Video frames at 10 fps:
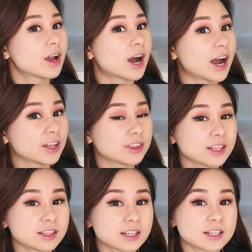I
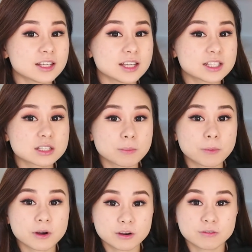think that it's a
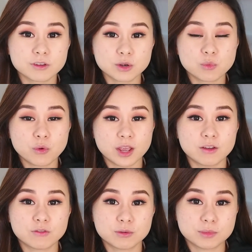perfect way
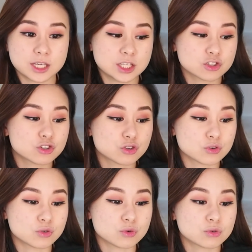for me
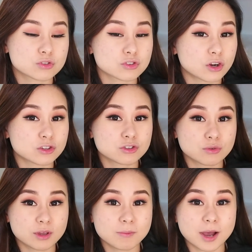to start
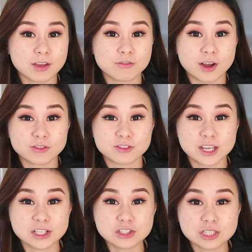doing my
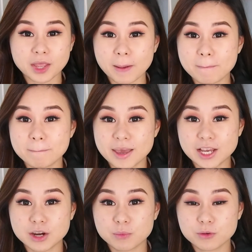foundation
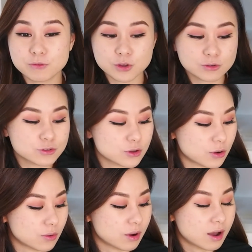makeup review.
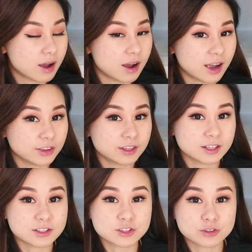So I
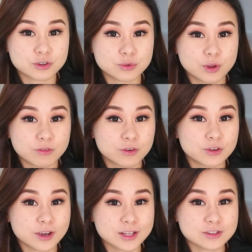think it's a good way for
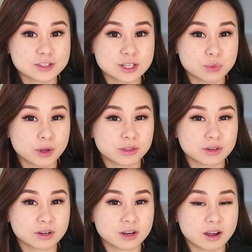you guys to see
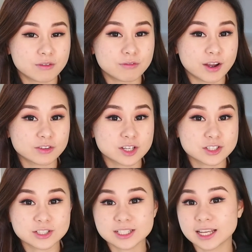whether a
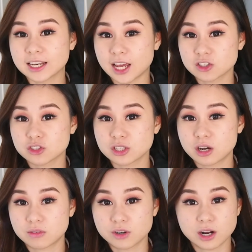foundation can actually
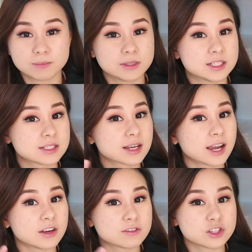cover up this
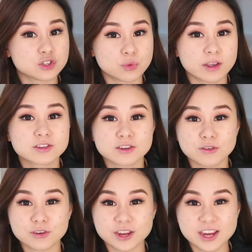kind of situation
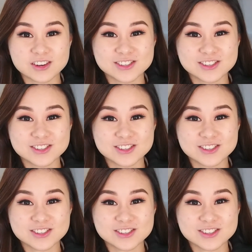over here.